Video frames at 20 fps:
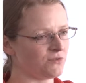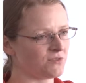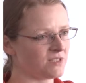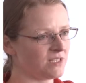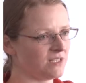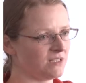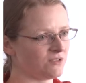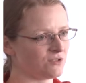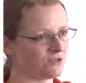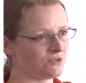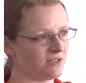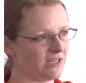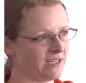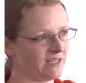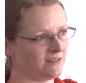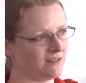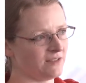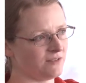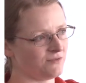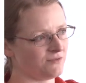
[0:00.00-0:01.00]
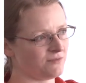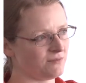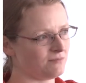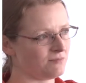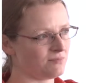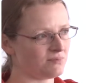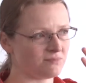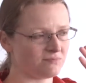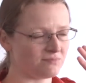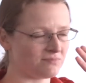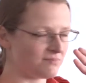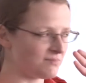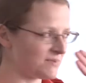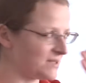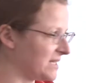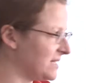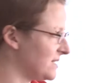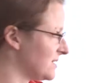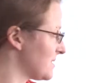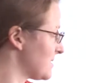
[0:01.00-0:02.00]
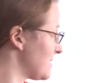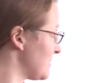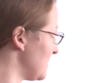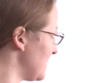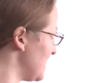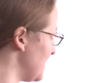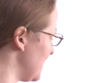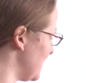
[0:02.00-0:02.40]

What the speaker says: you've seen today, since